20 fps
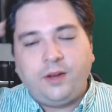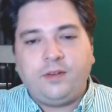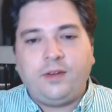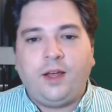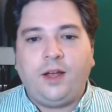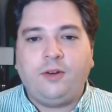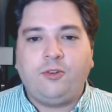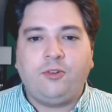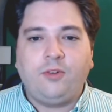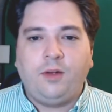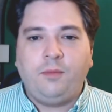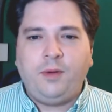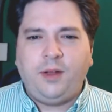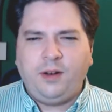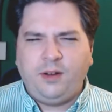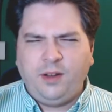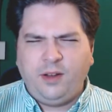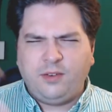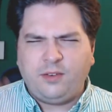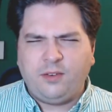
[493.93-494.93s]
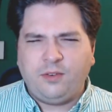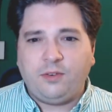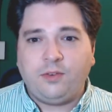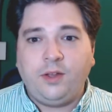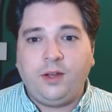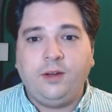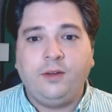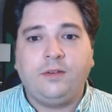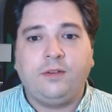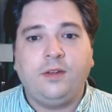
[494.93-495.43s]
Actually, I made a list of
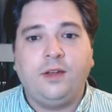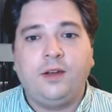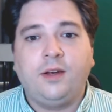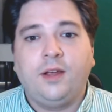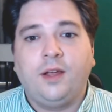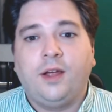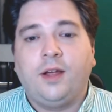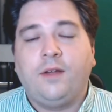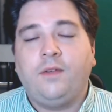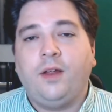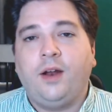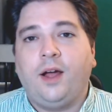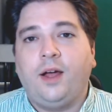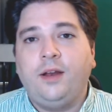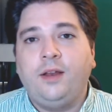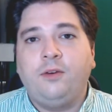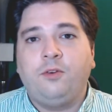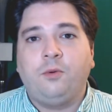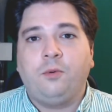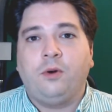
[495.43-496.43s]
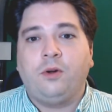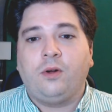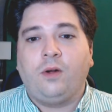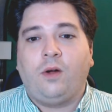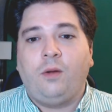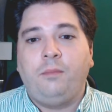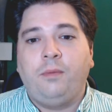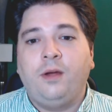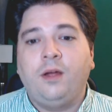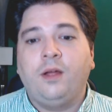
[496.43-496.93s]
things that I need to work
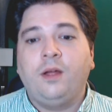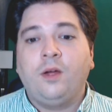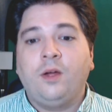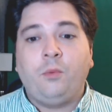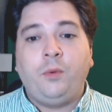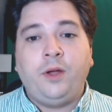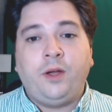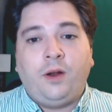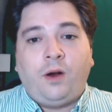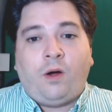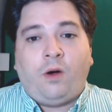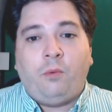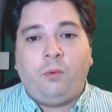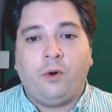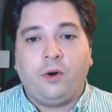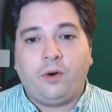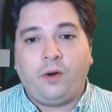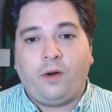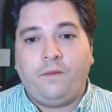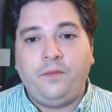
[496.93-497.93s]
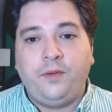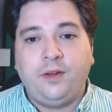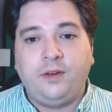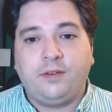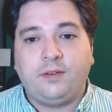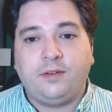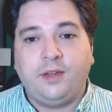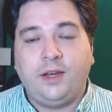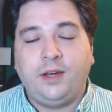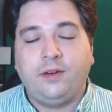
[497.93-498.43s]
on, but we can all work on these
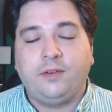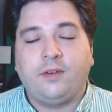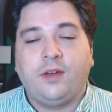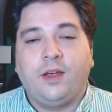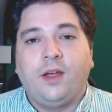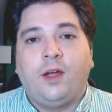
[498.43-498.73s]
things